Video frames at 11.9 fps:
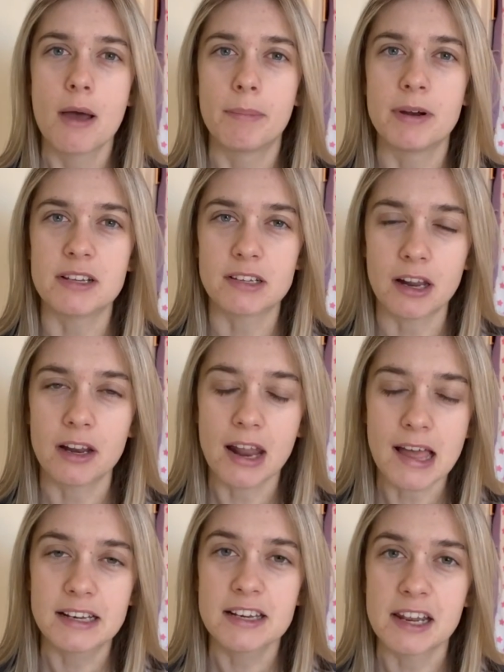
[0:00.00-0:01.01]
but it's
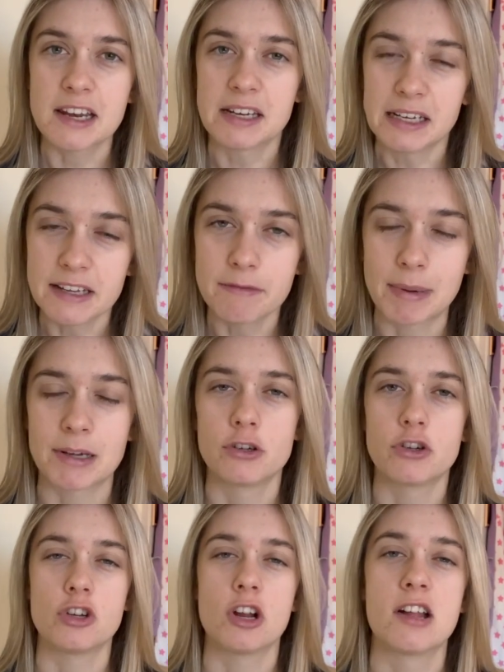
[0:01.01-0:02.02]
unlikely that he'd leave
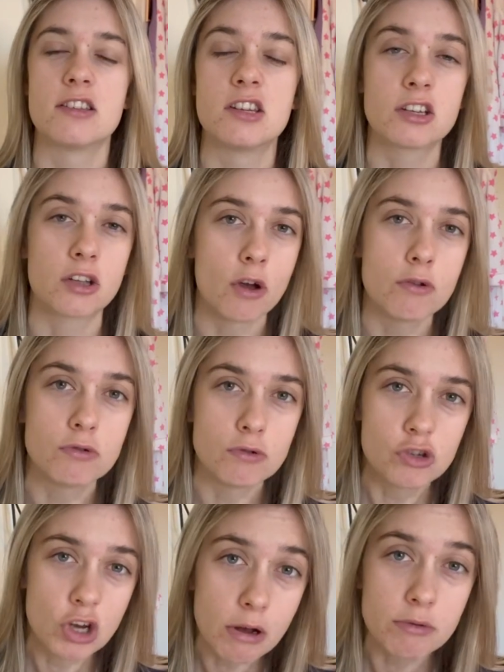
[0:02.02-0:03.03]
Manchester United to go to
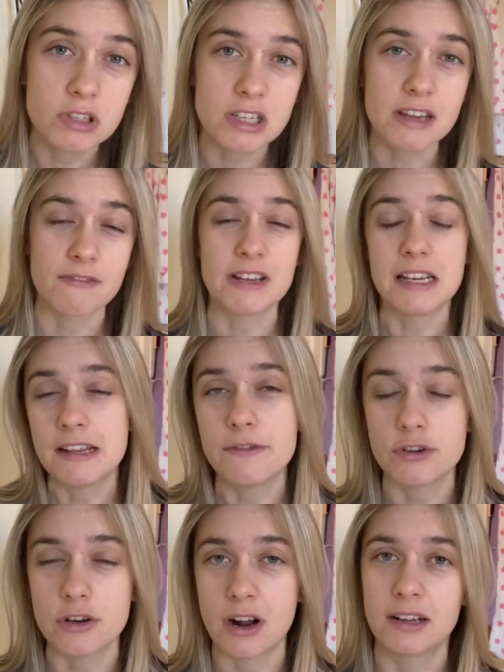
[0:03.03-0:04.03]
Chelsea. If he
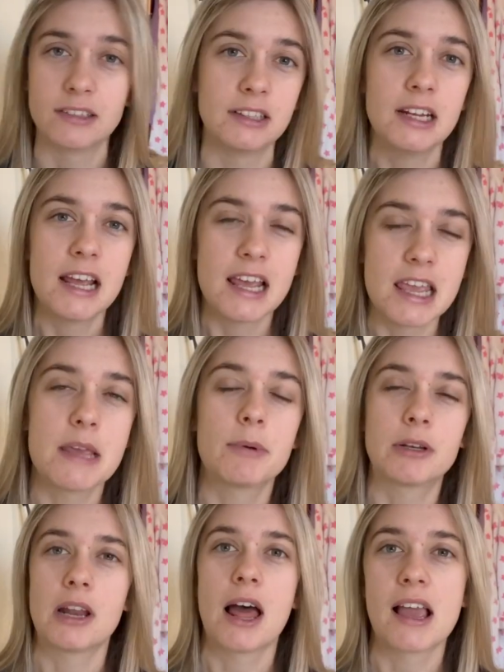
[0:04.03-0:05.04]
leaves United, he
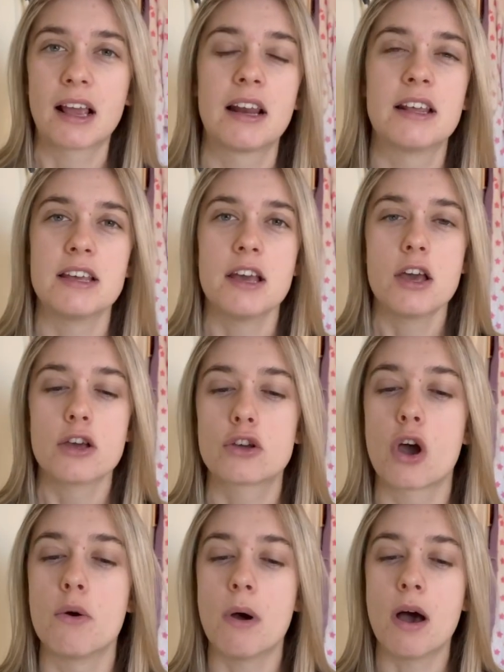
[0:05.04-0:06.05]
would likely
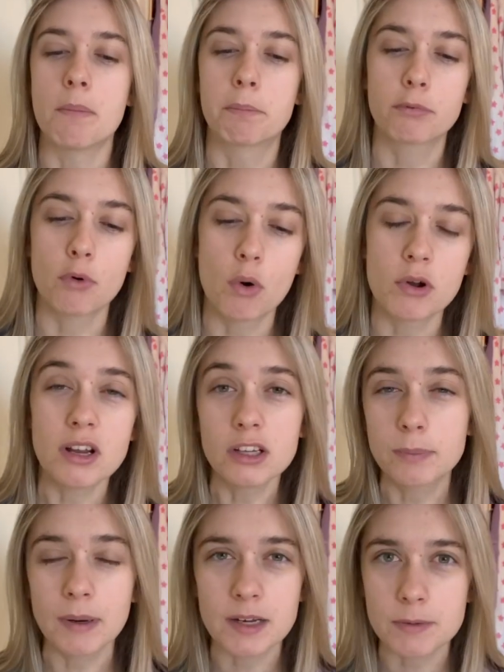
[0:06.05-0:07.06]
go abroad,
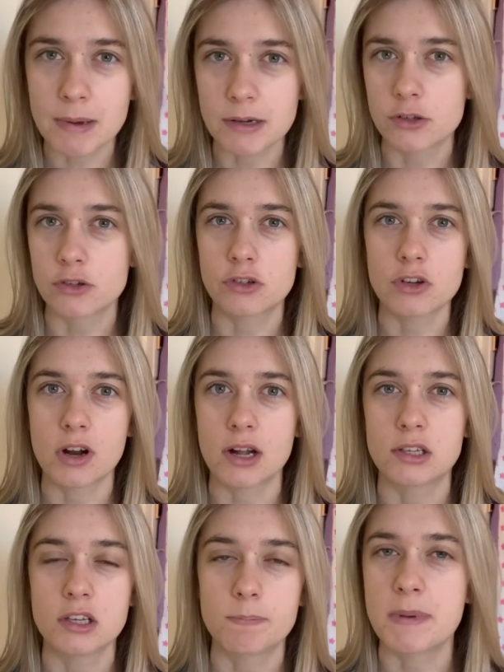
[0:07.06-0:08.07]
as well as Manchester
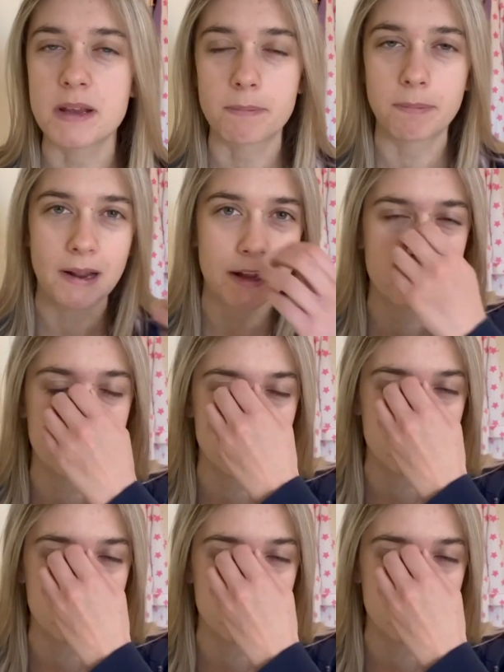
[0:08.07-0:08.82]
United's big plans for